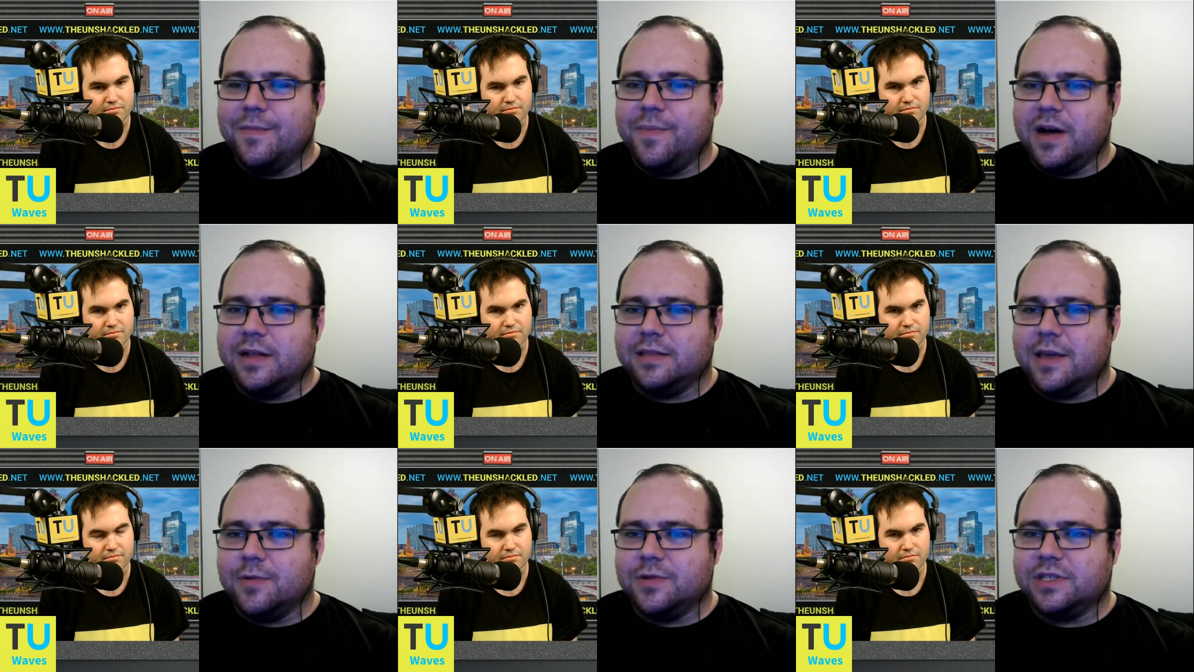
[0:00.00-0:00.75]

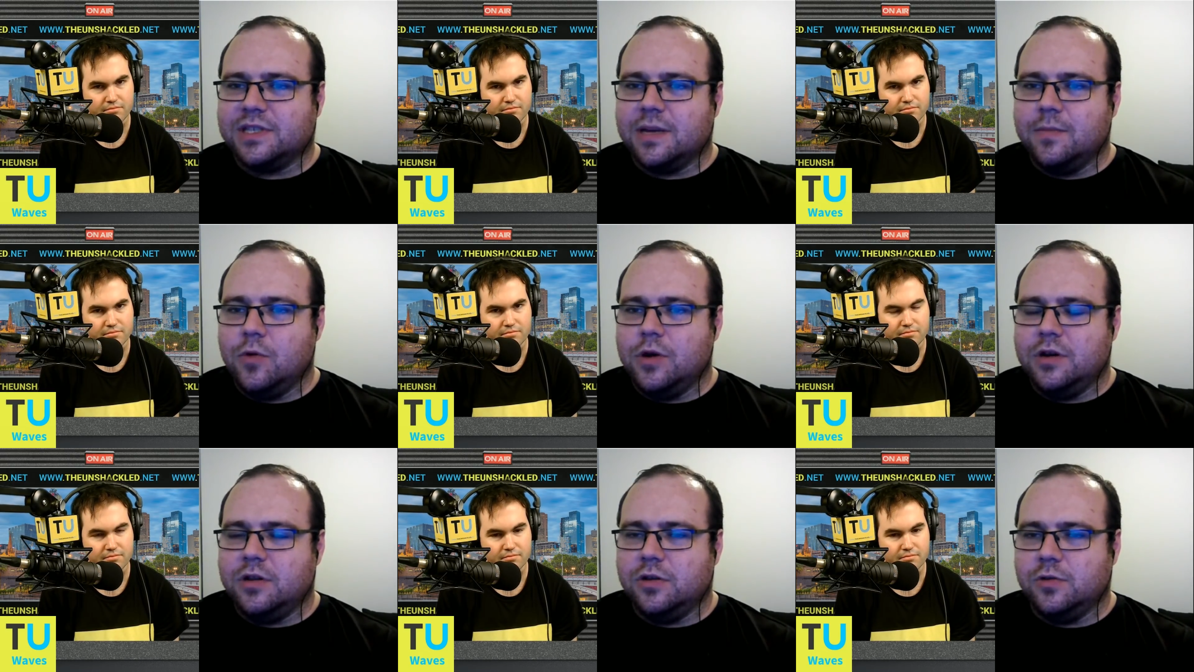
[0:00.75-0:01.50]
Speaker 1: But there was someone
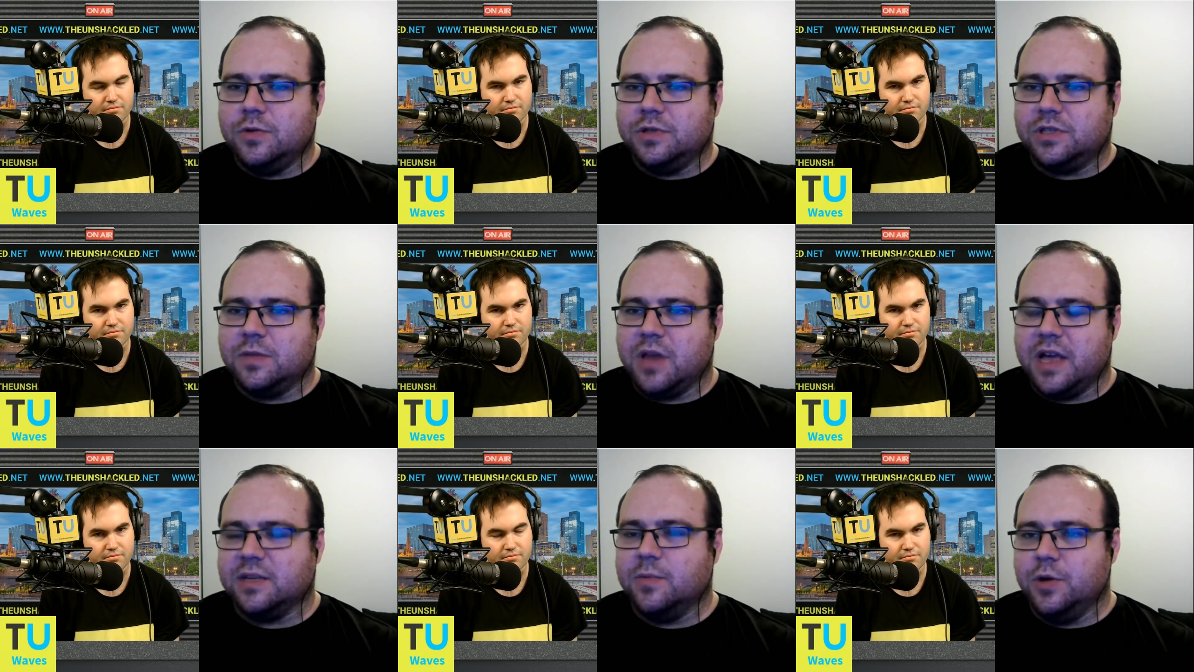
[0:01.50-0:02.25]
who was complaining,
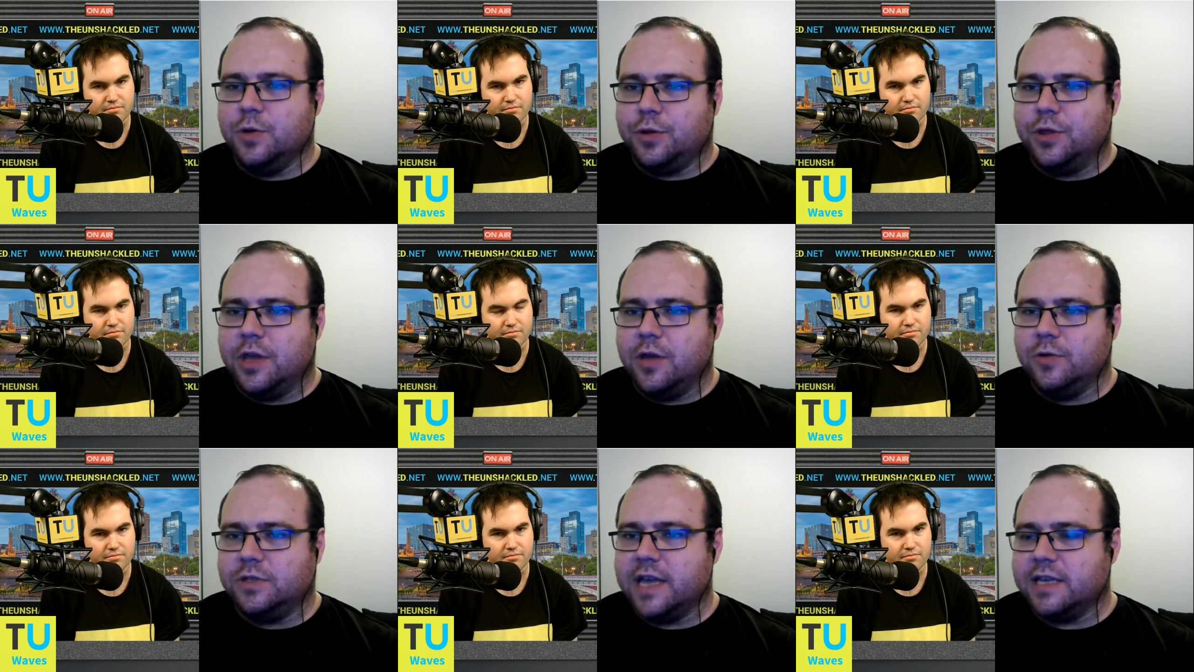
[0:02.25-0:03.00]
someone who, who
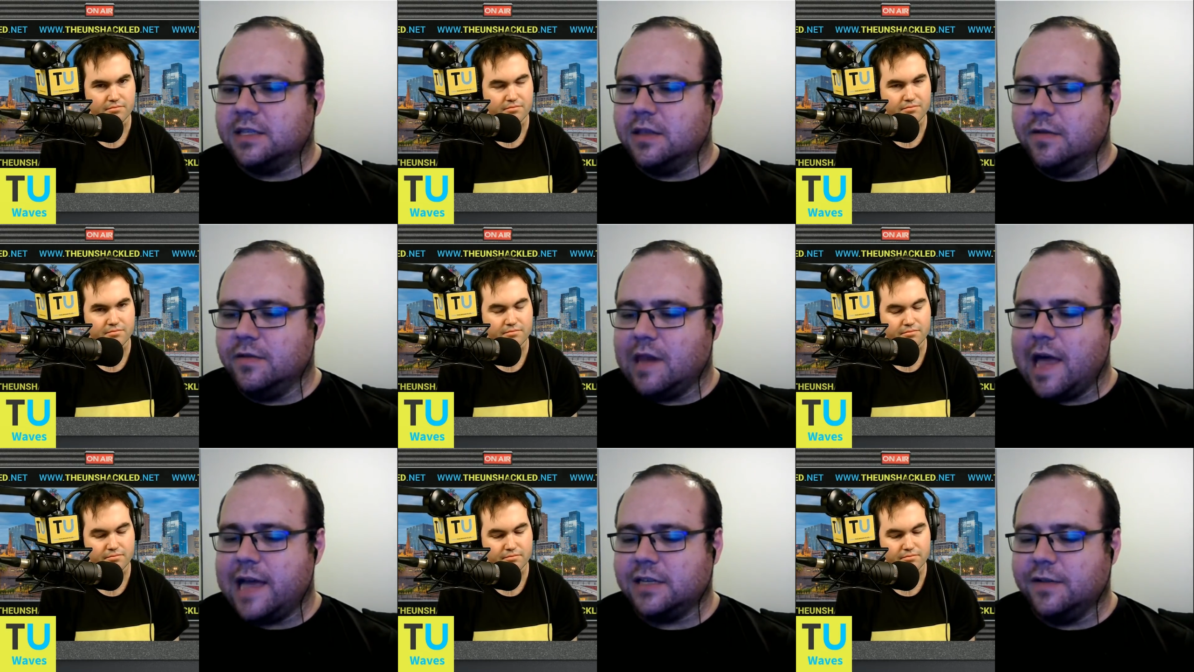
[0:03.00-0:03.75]
takes the
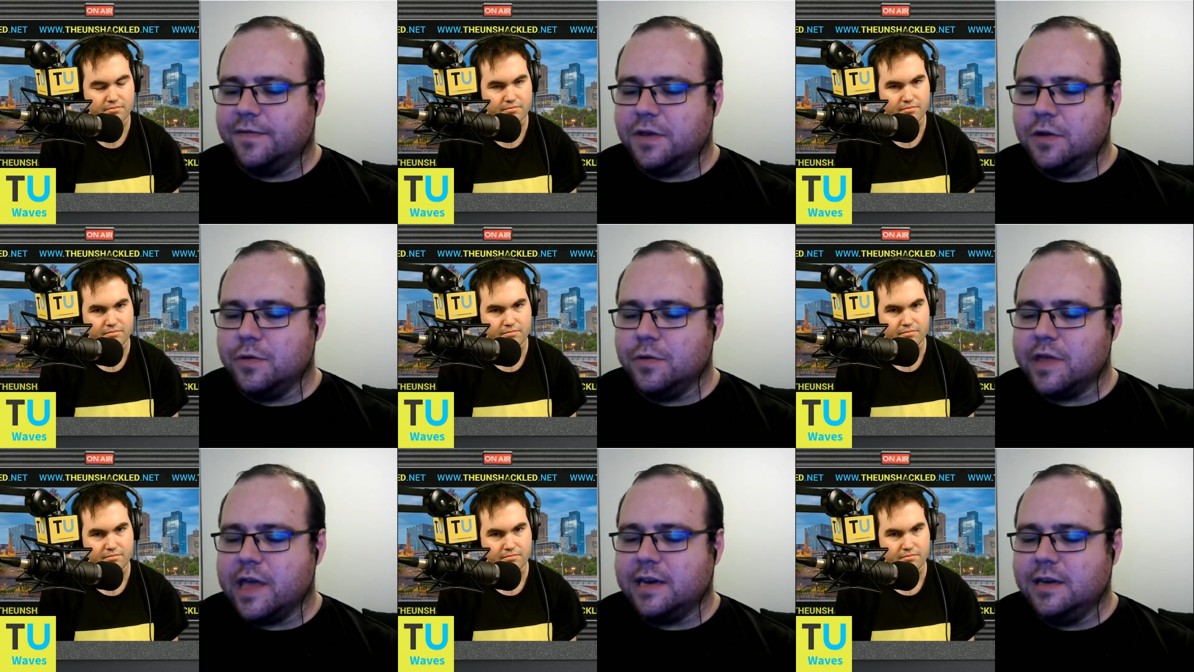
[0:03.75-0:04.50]
latter view
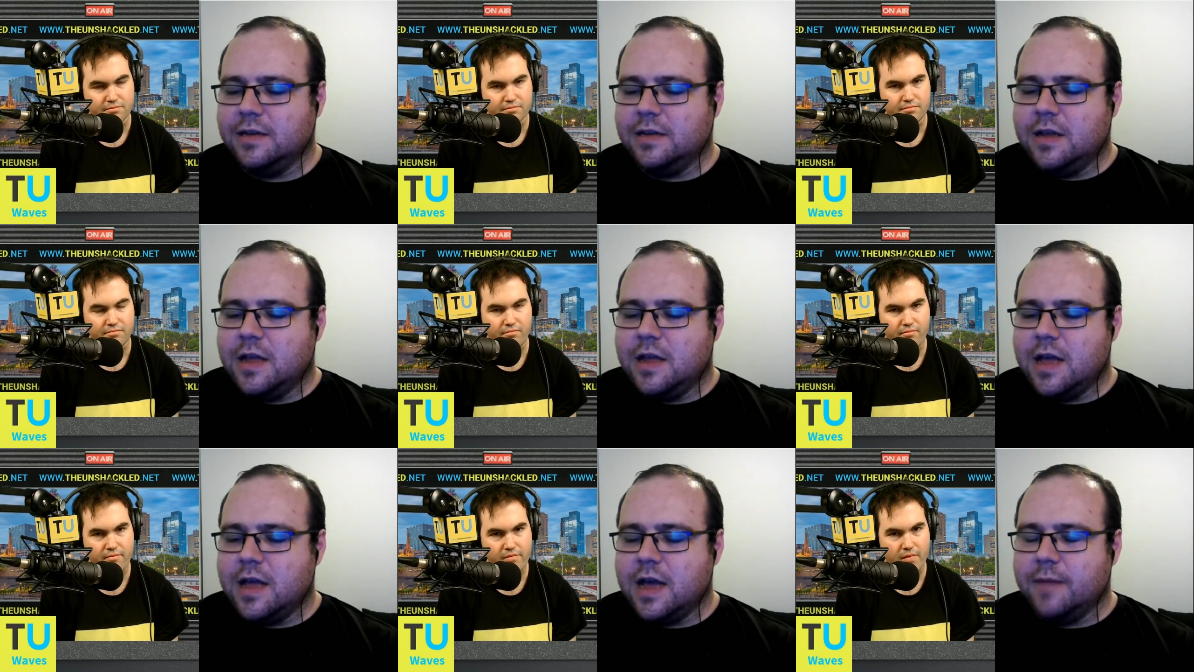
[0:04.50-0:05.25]
that
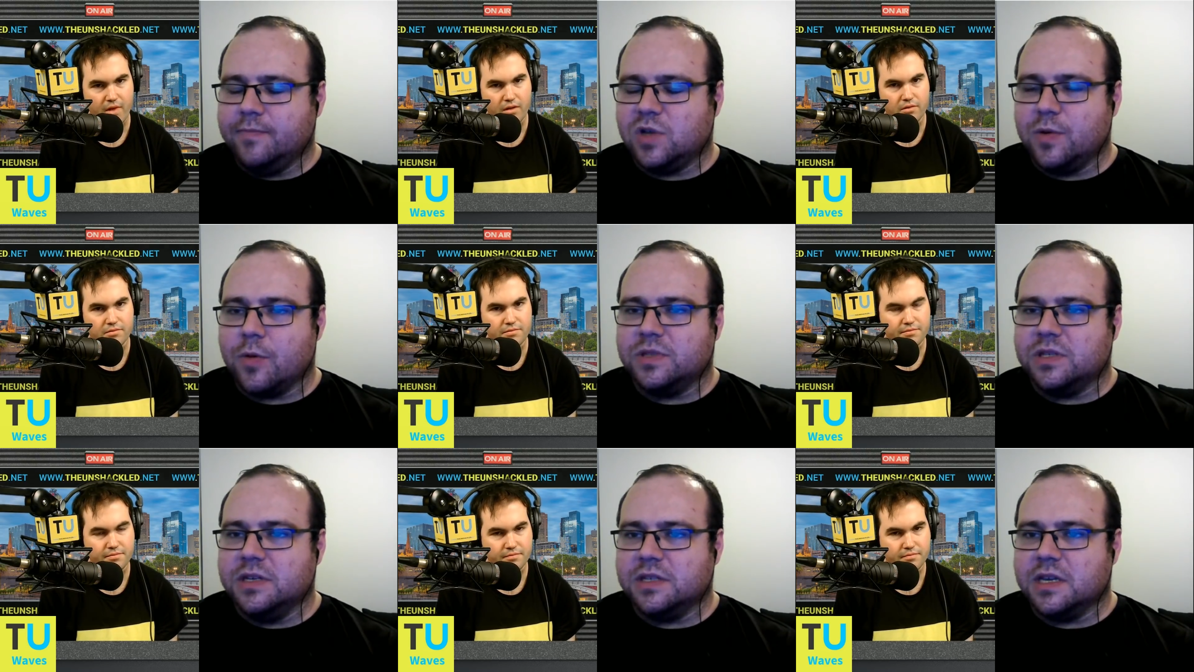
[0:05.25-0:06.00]
um, Tommy
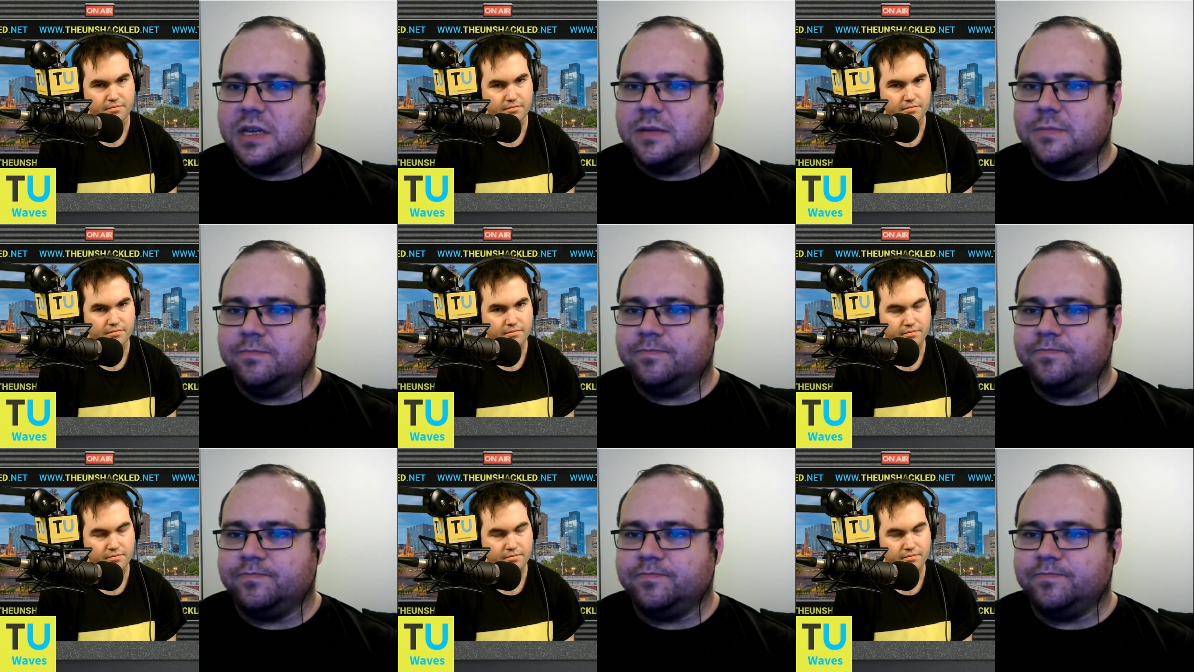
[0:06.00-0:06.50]
Robinson is a